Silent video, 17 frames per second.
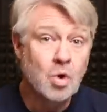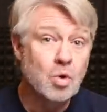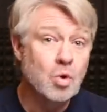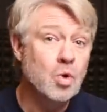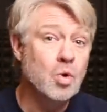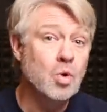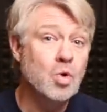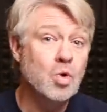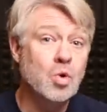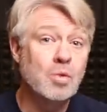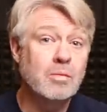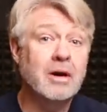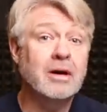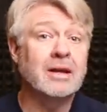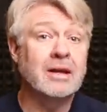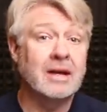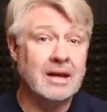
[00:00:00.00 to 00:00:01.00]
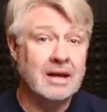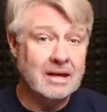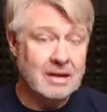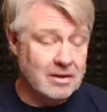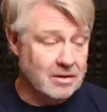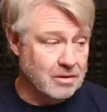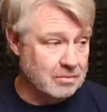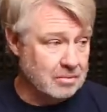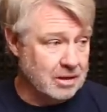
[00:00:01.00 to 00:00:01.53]
whoo, buddy, hang
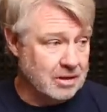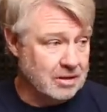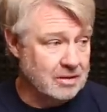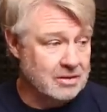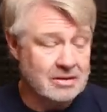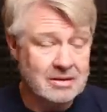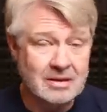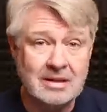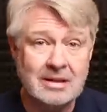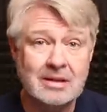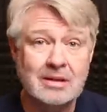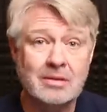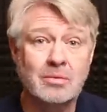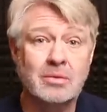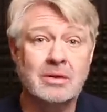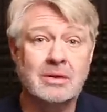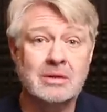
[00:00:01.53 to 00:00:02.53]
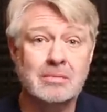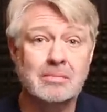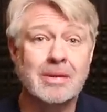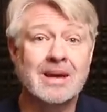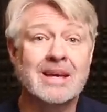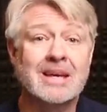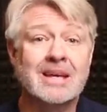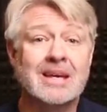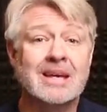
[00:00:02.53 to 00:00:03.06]
on, because it was
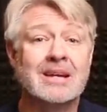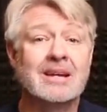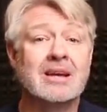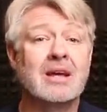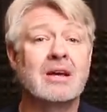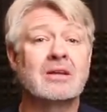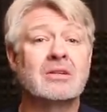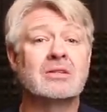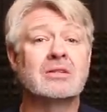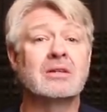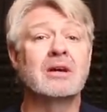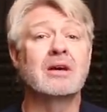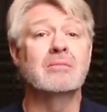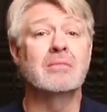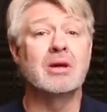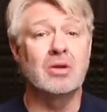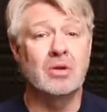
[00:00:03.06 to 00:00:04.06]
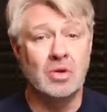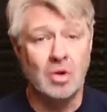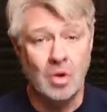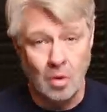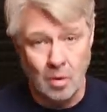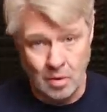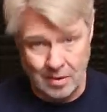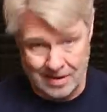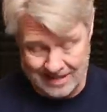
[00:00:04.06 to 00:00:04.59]
making some
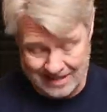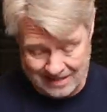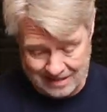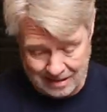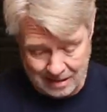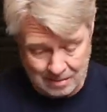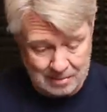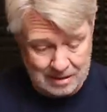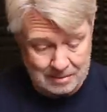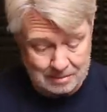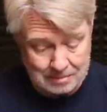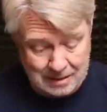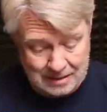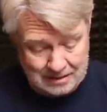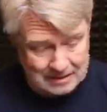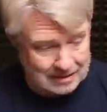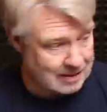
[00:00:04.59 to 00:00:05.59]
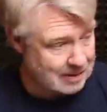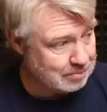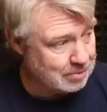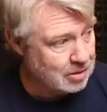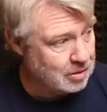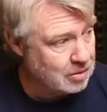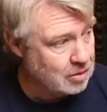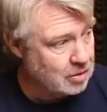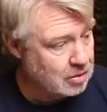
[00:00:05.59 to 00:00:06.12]
noise. I mean, big time
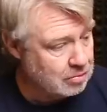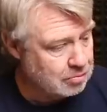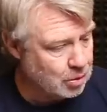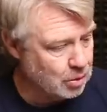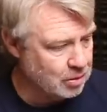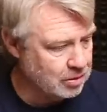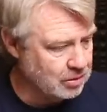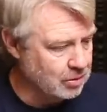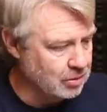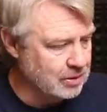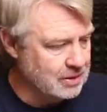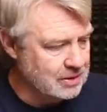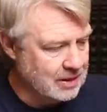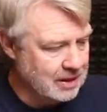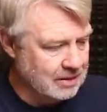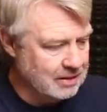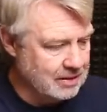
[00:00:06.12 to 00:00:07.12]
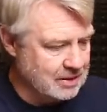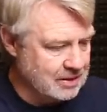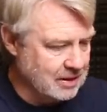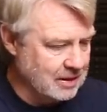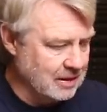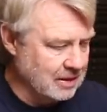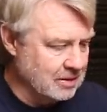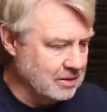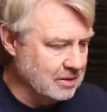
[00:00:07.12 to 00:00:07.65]
port noise out of this
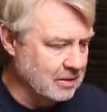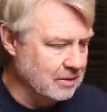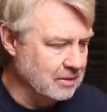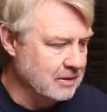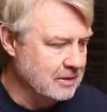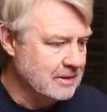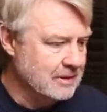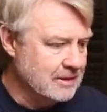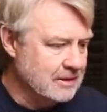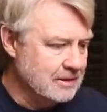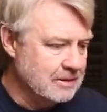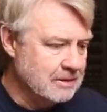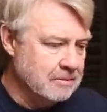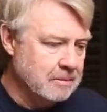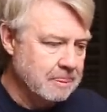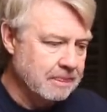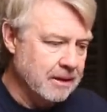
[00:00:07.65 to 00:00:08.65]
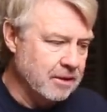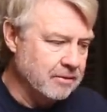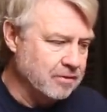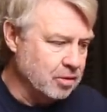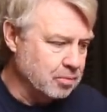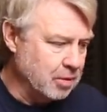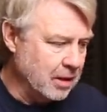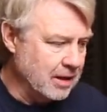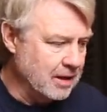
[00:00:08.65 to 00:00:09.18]
thing. So if
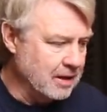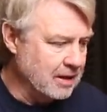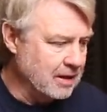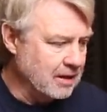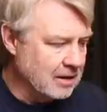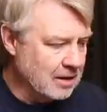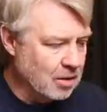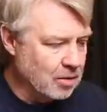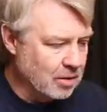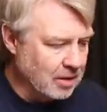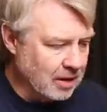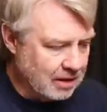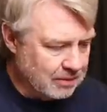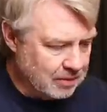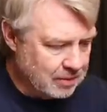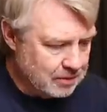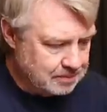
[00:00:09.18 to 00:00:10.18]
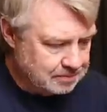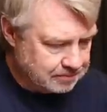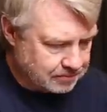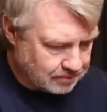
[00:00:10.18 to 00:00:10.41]
you're playing at a lower level,